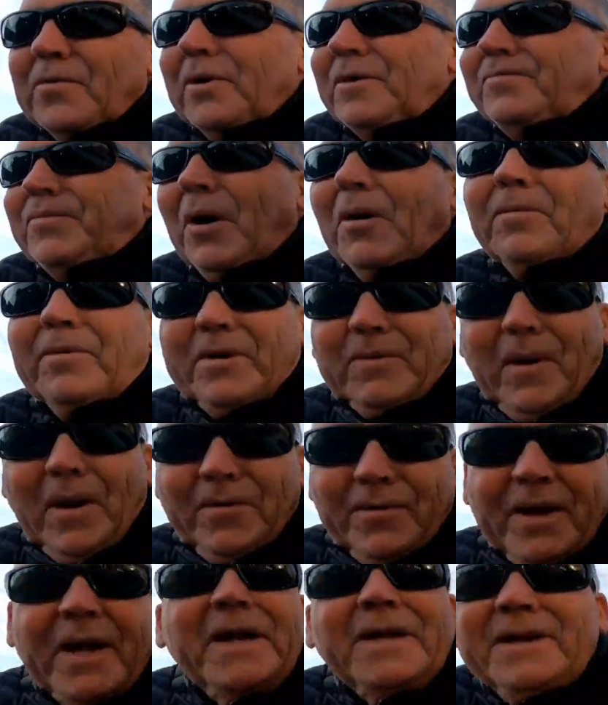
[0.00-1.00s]
we probably
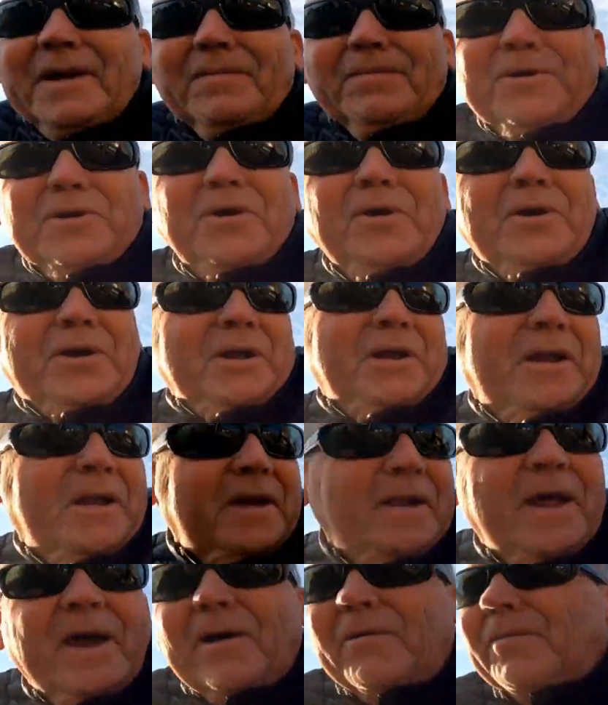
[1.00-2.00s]
won't end up cooking
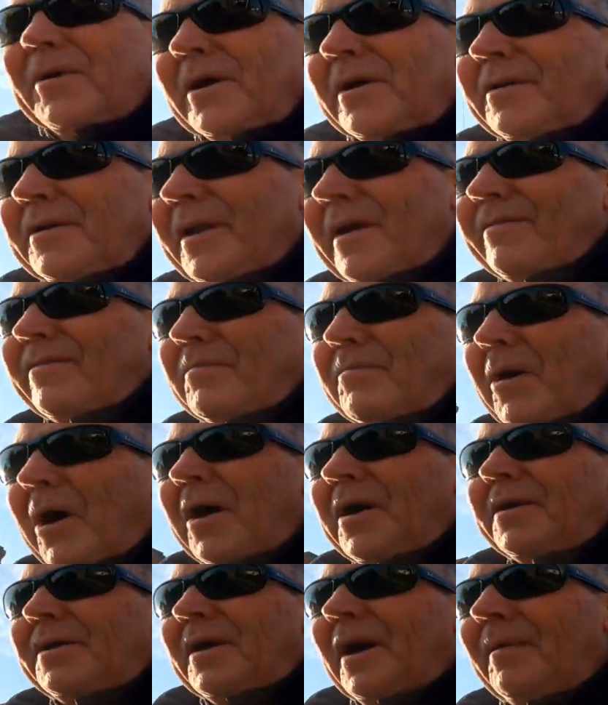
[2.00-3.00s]
it now, but never
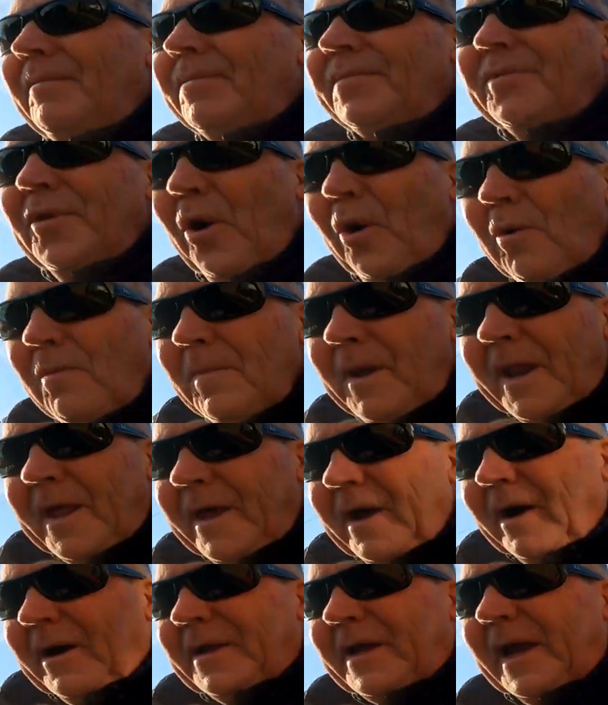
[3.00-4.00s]
mind.
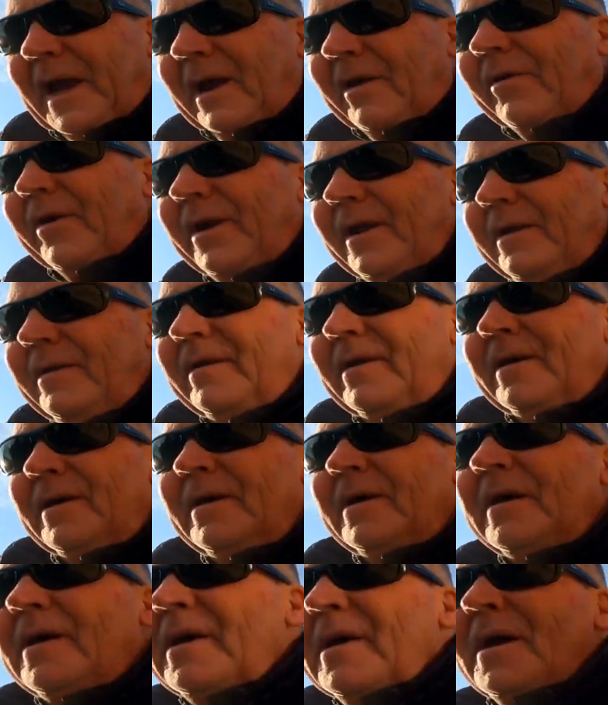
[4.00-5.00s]
Normally I carry,
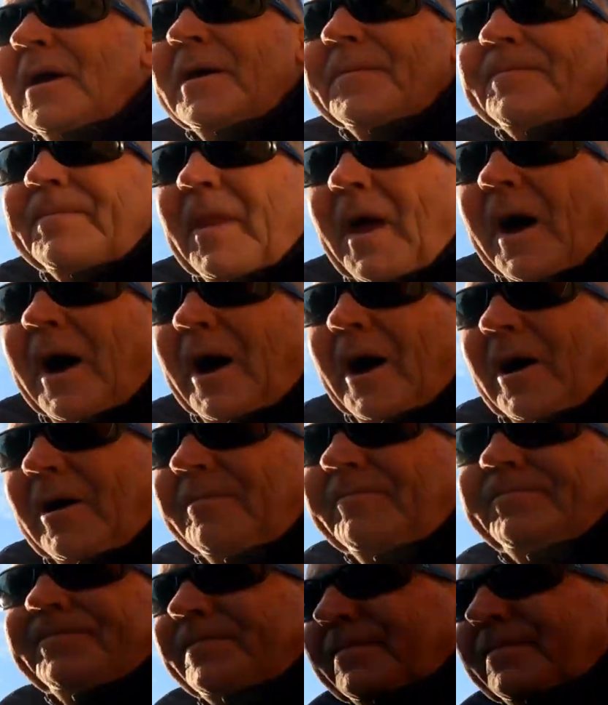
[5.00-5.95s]
I